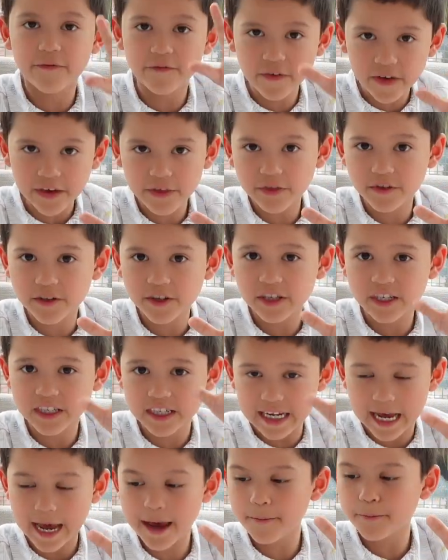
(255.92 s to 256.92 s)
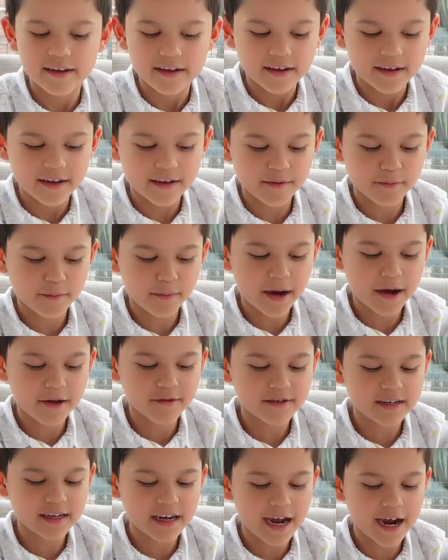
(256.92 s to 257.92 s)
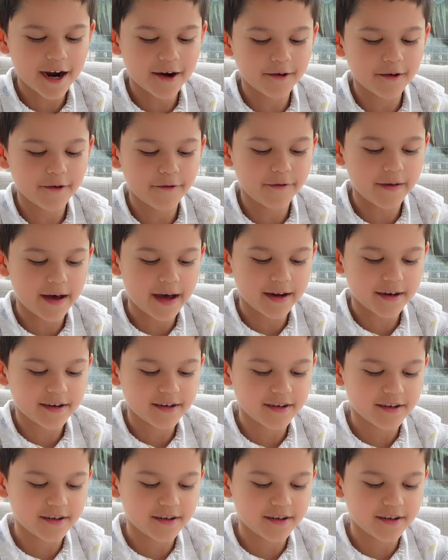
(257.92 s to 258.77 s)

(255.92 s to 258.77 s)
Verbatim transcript: Fifth step, Mount Arafat.